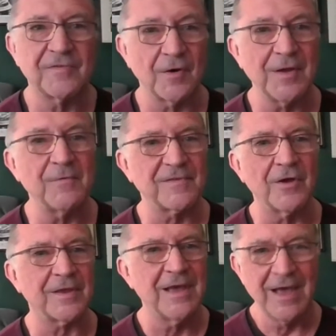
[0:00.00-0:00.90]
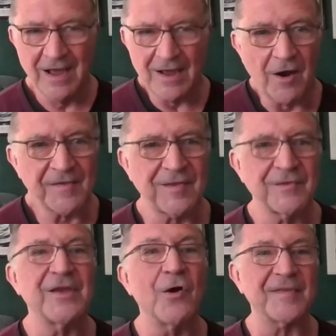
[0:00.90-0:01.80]
So it was like I
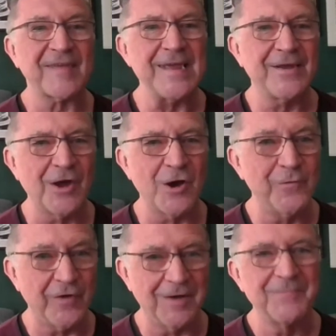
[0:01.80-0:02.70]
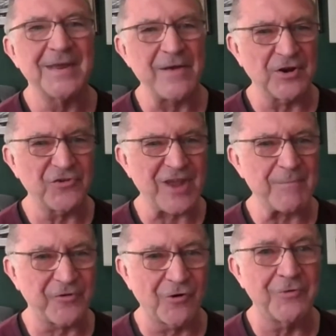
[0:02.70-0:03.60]
suddenly got taken over, and every
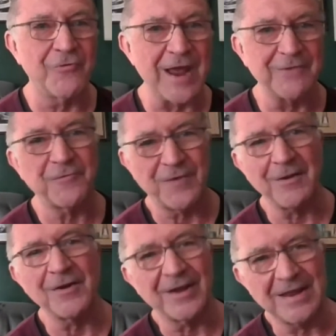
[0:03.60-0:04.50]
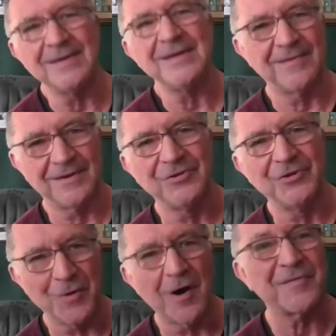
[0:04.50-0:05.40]
chapter I read felt like it needed a
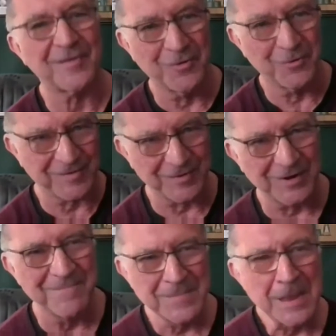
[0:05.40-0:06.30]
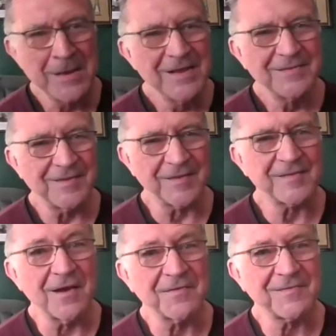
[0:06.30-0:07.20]
new article to
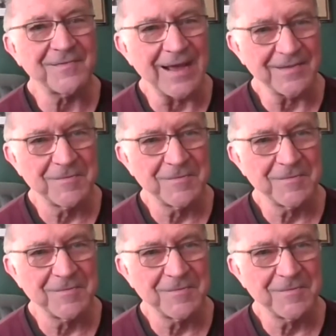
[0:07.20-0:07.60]
discuss that.